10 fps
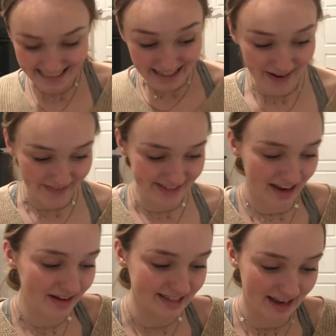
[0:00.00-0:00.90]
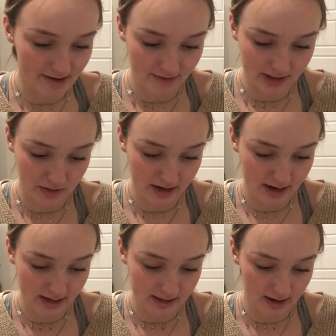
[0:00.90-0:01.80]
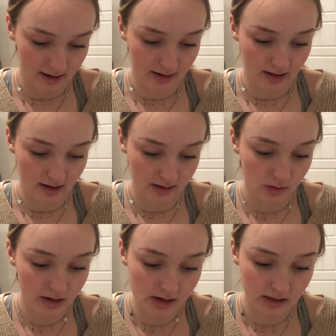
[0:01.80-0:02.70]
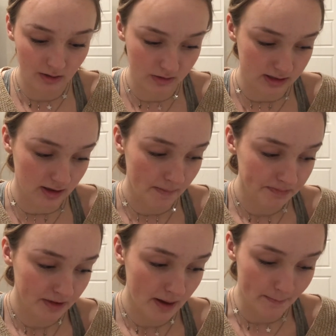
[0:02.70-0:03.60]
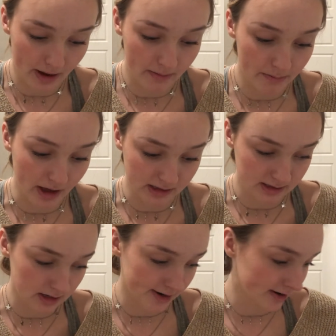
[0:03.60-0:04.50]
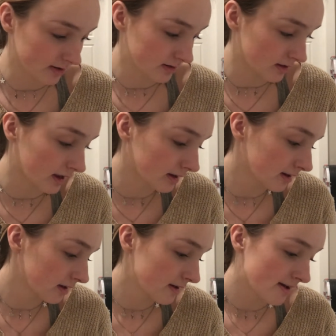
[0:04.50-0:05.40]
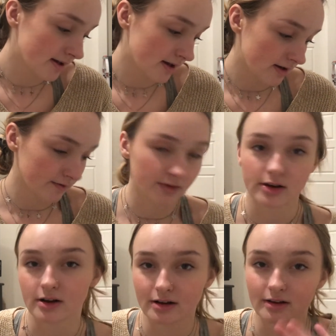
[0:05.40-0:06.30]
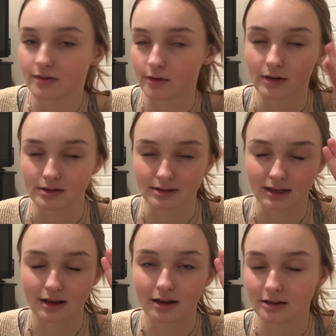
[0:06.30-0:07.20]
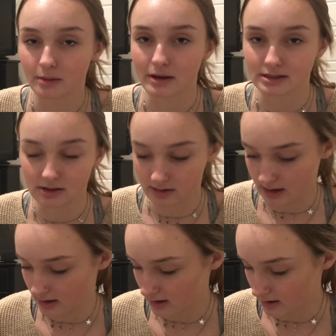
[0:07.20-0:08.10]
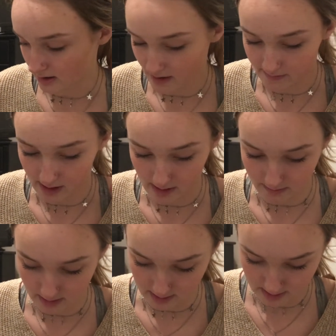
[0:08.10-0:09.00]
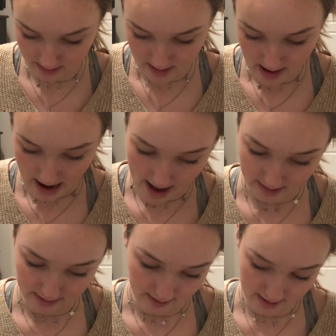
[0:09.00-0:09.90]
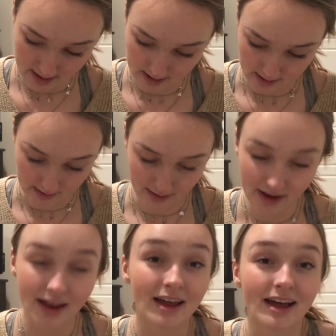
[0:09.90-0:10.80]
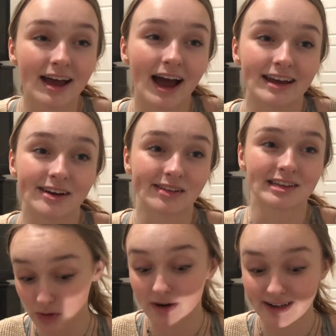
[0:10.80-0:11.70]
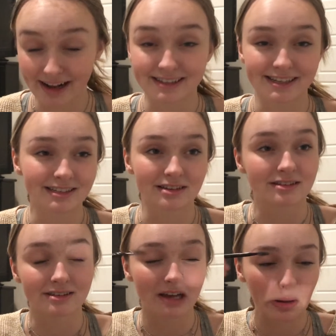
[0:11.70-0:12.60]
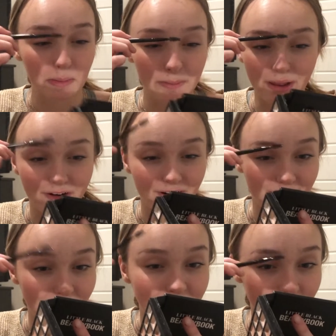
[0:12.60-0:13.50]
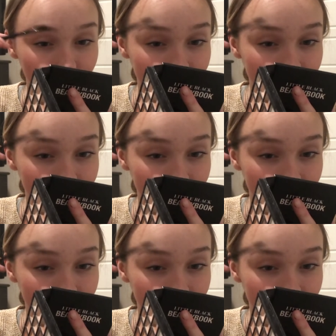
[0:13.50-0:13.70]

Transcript: Oh, I'm so excited for 2019. 2018 was my best year, like for reals, like the best year that I've ever had. And I know 2019 is just gonna be better and I'm